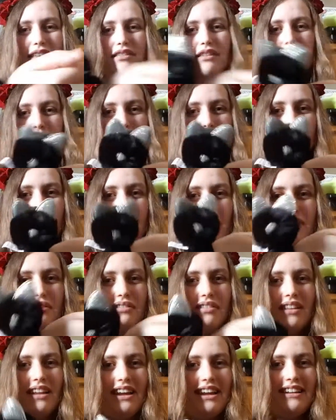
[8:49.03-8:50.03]
a
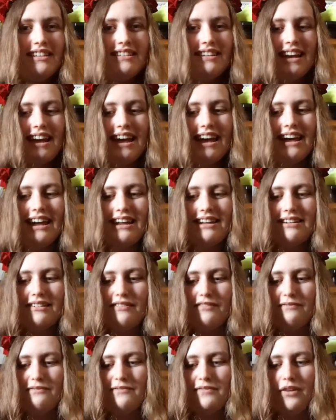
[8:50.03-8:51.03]
bracelet and
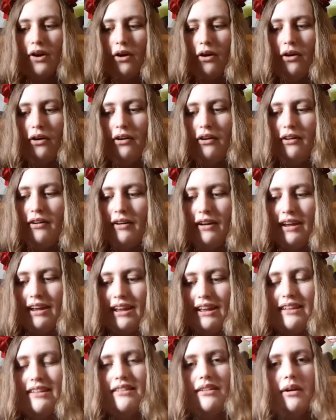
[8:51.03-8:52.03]
a toy
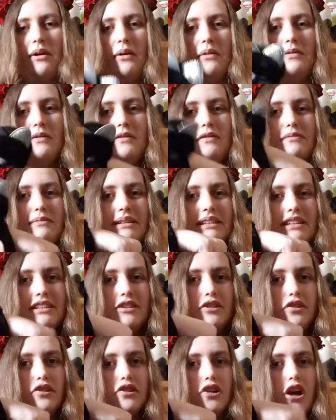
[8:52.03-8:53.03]
and oh my
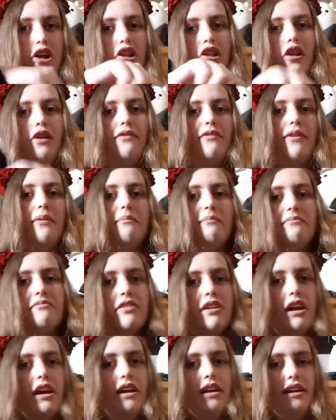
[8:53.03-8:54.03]
god, I love him.
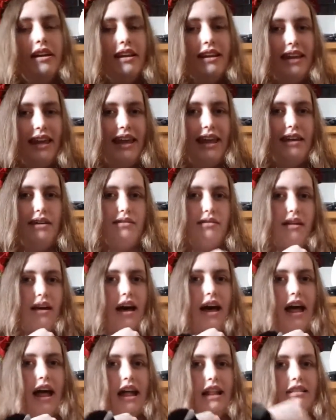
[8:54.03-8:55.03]
He is,
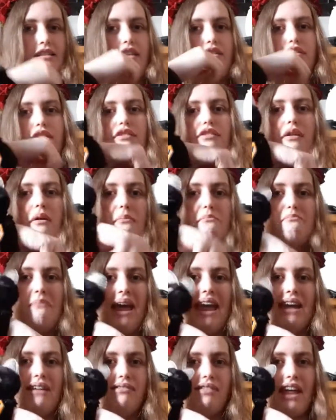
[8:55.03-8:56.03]
uh, this is
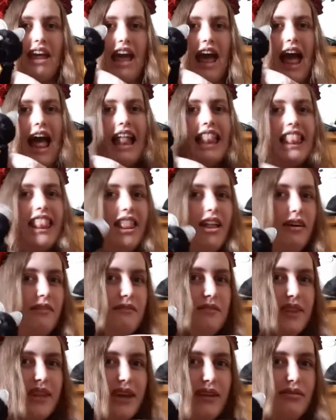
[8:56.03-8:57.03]
amazing. I love
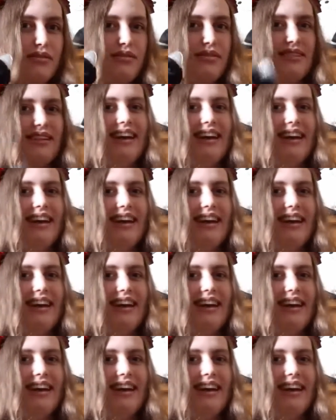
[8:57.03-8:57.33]
this.